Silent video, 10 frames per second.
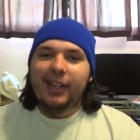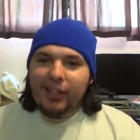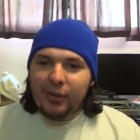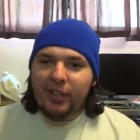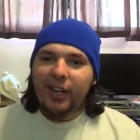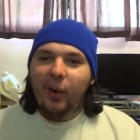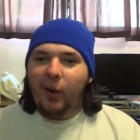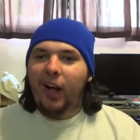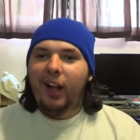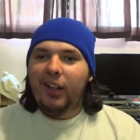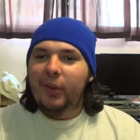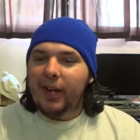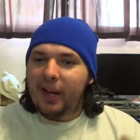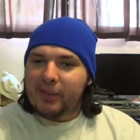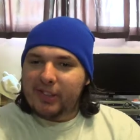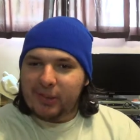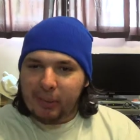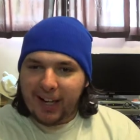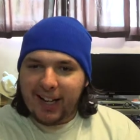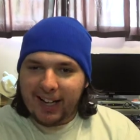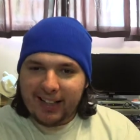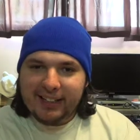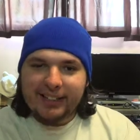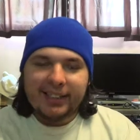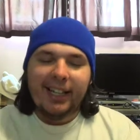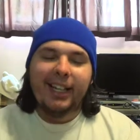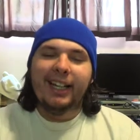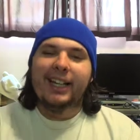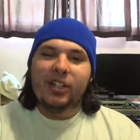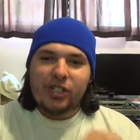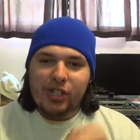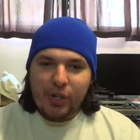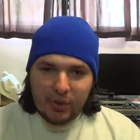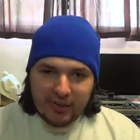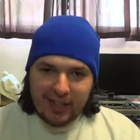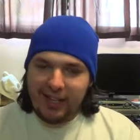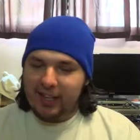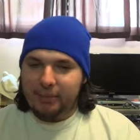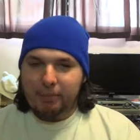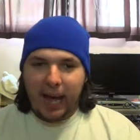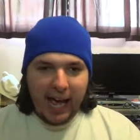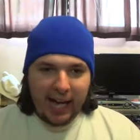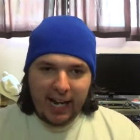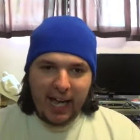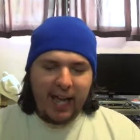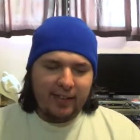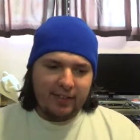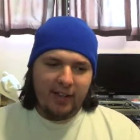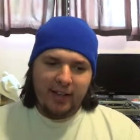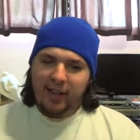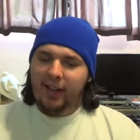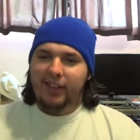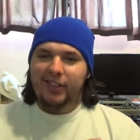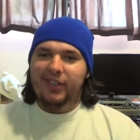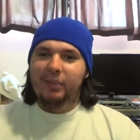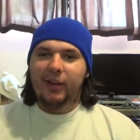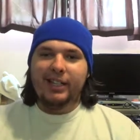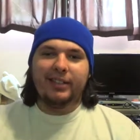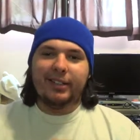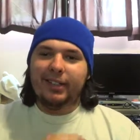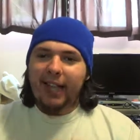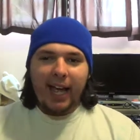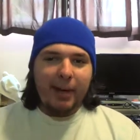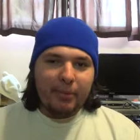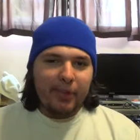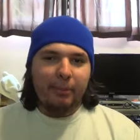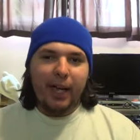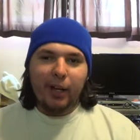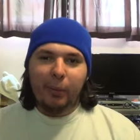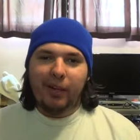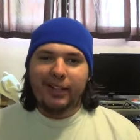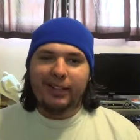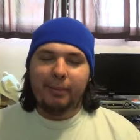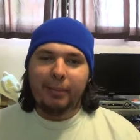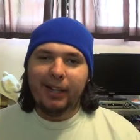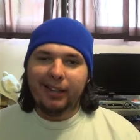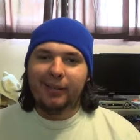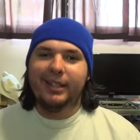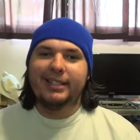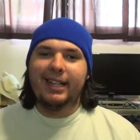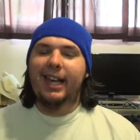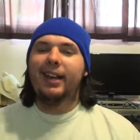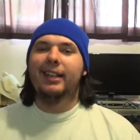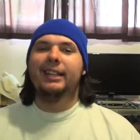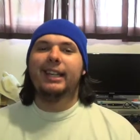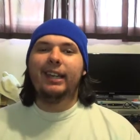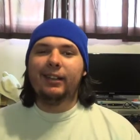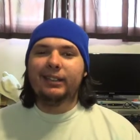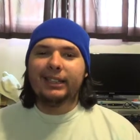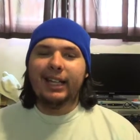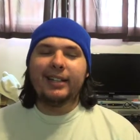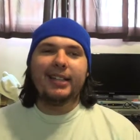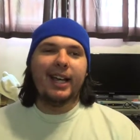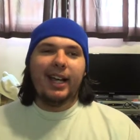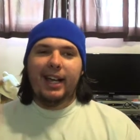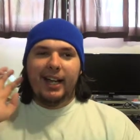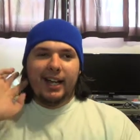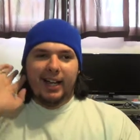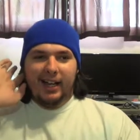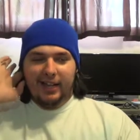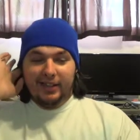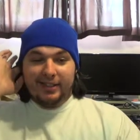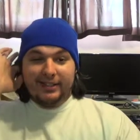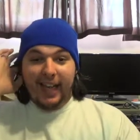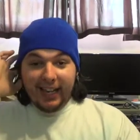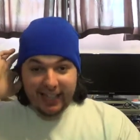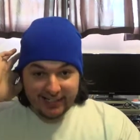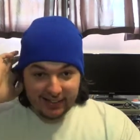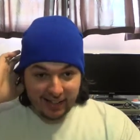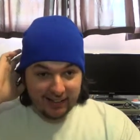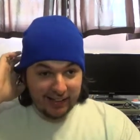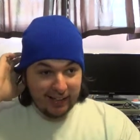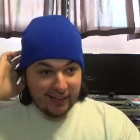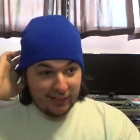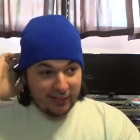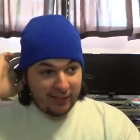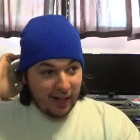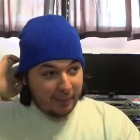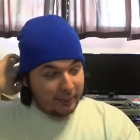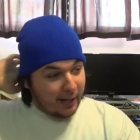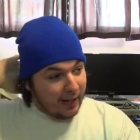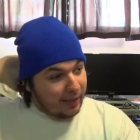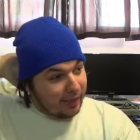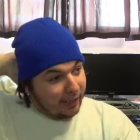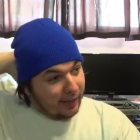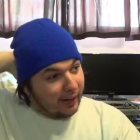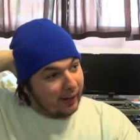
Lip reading: You see it go all the way up his spines. He shoots it. It's badass. The scene where he slams the male one into the building with his tail and kills it. The second, I think he uses the atomic breath,